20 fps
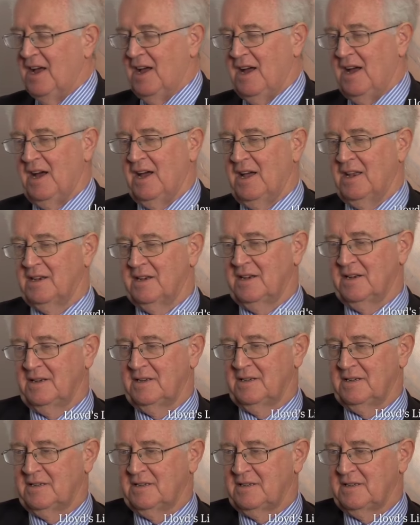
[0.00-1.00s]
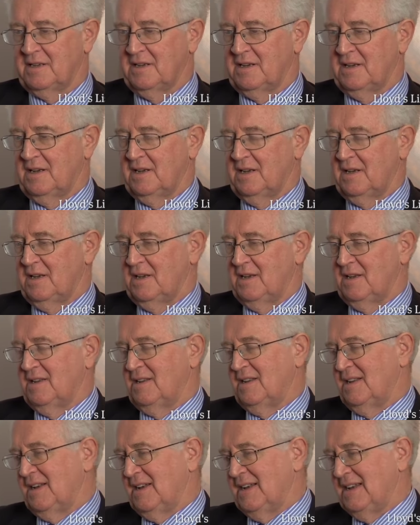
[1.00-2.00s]
And
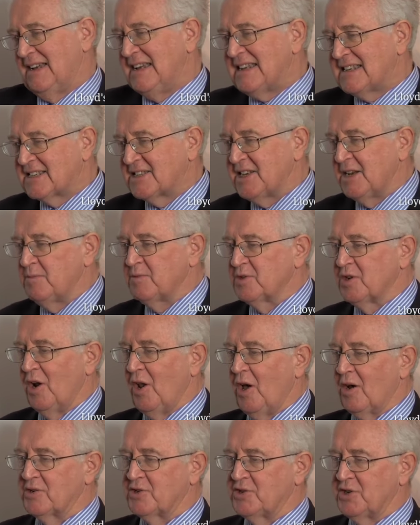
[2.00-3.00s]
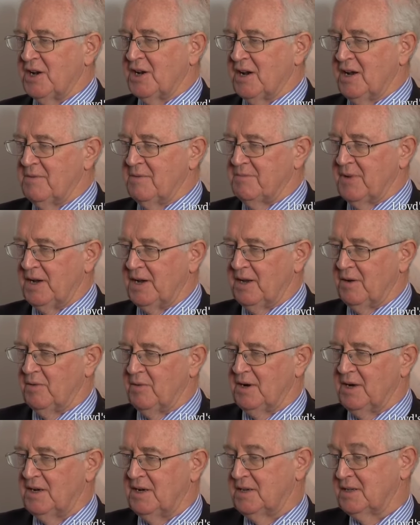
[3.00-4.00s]
it seems logical in many
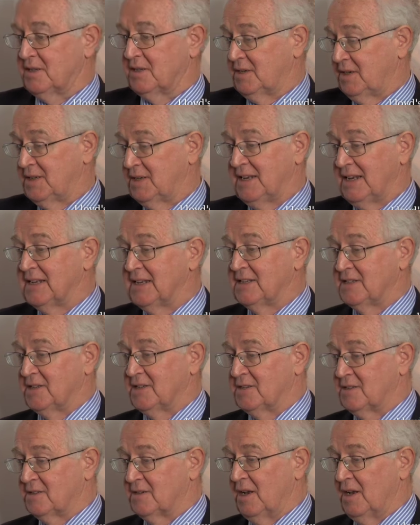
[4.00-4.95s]
ways that it is